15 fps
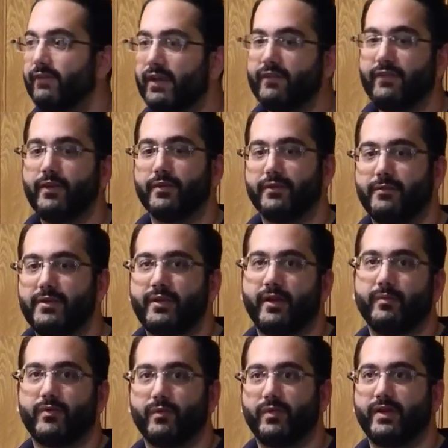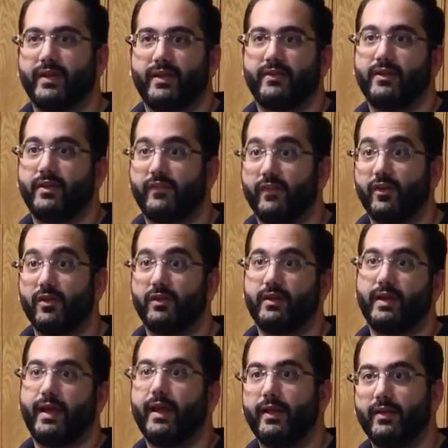if I fail three times in one day, I think it's a good
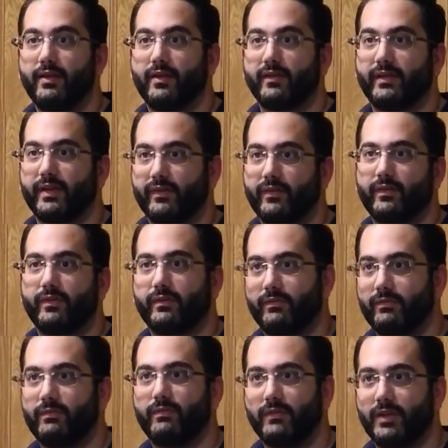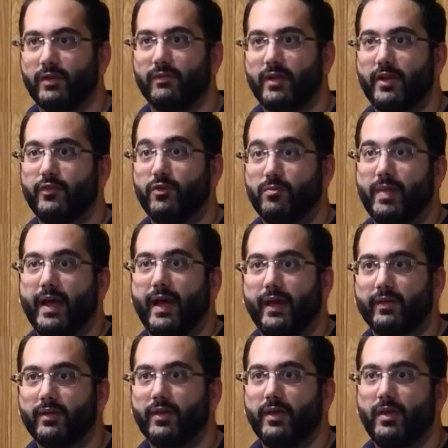day because that's you know not too bad.
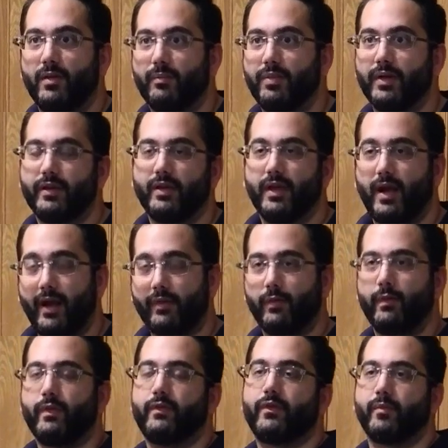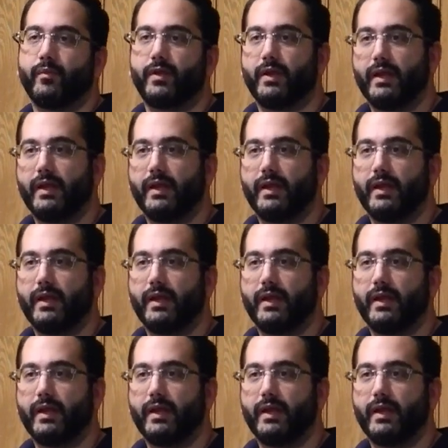Mm-hmm. But I learned something.